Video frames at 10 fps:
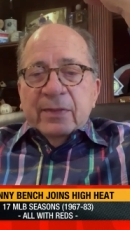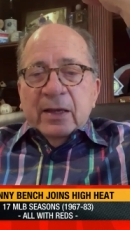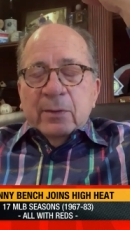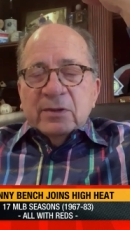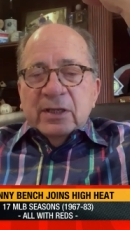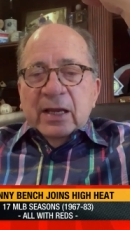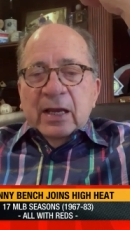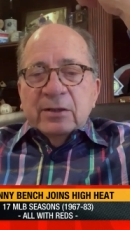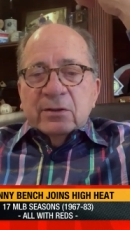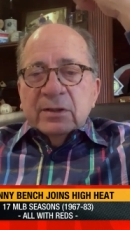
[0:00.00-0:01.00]
I think it was in
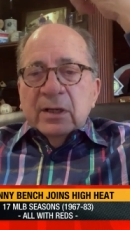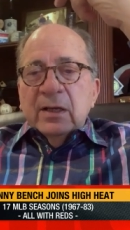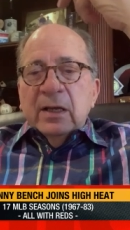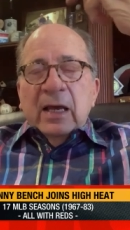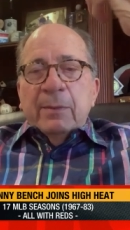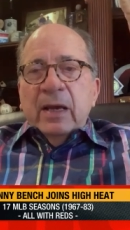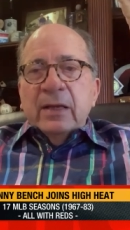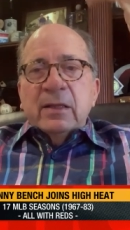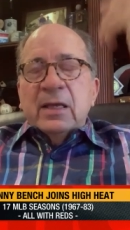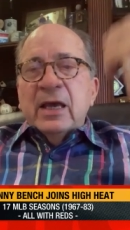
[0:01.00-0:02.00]
the Angels and
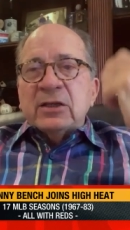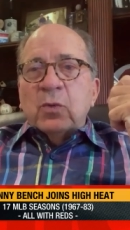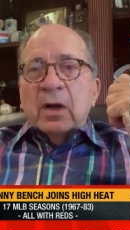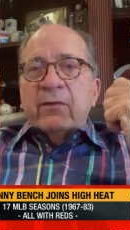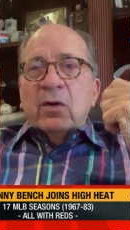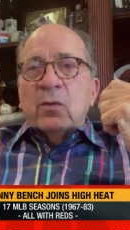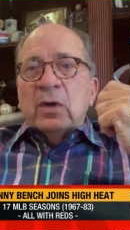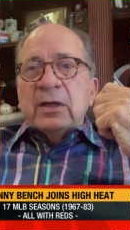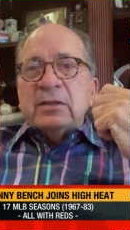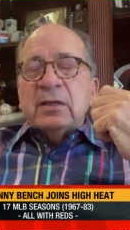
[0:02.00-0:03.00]
made the catch, whatever it
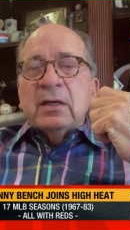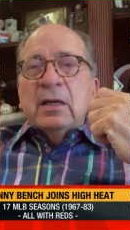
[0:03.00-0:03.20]
was.